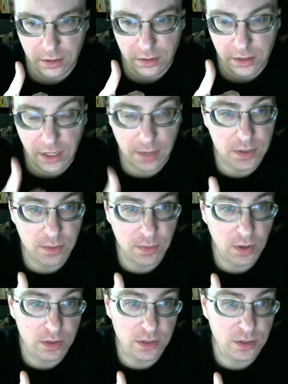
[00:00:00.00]
Captain
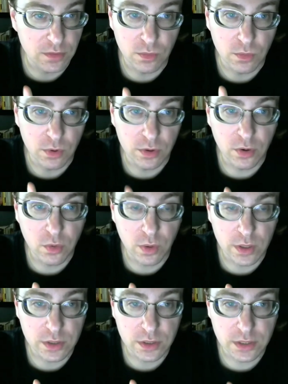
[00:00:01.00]
America Civil War, no
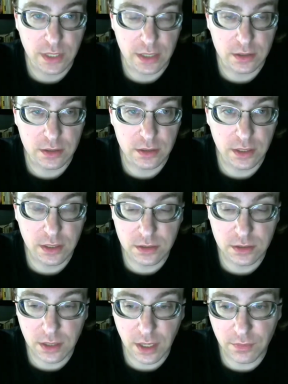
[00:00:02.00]
questions asked. It
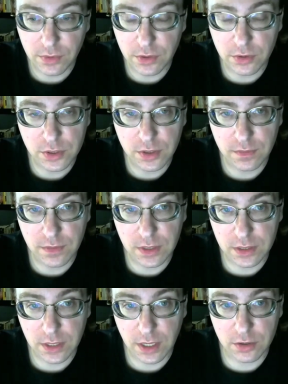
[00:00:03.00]
is the evolution of the
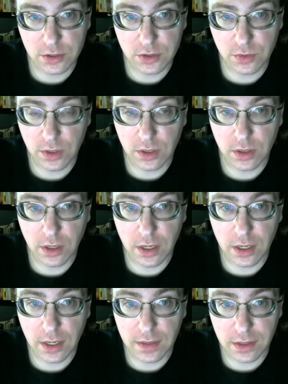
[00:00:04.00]
entire
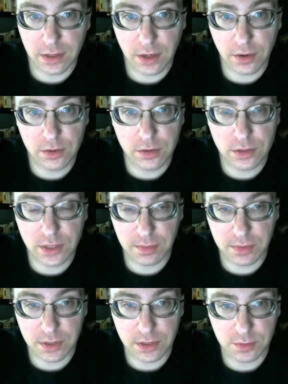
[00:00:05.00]
storyline and the characters
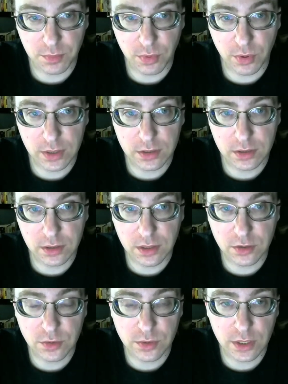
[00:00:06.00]
up to this point, the
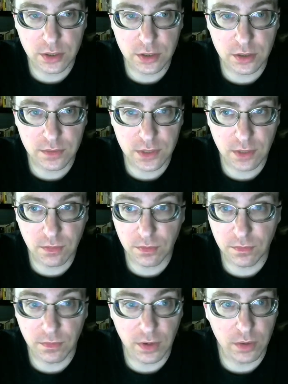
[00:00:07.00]
introduction of several
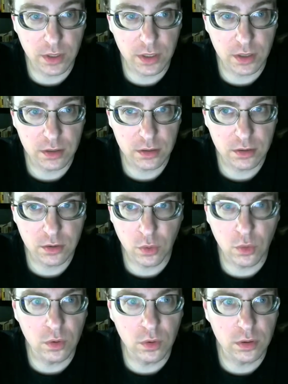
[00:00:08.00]
very
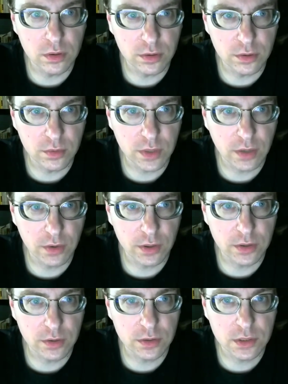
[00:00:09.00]
cool new
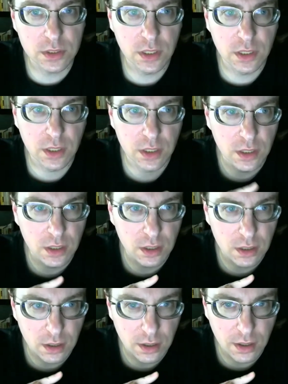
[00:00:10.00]
characters,
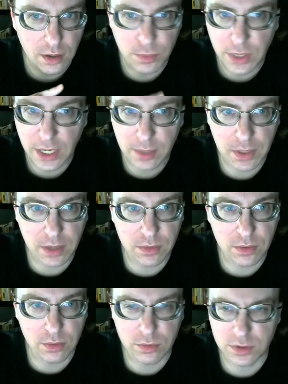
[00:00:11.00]
uh, Black
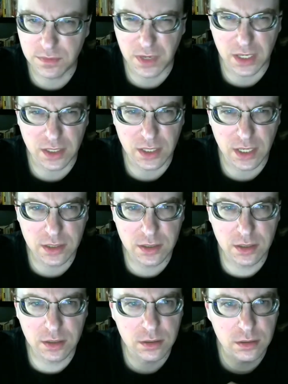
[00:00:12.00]
Panther, who is
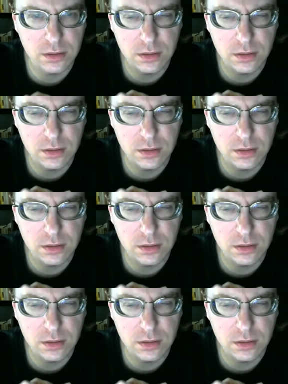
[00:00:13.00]
fantastic,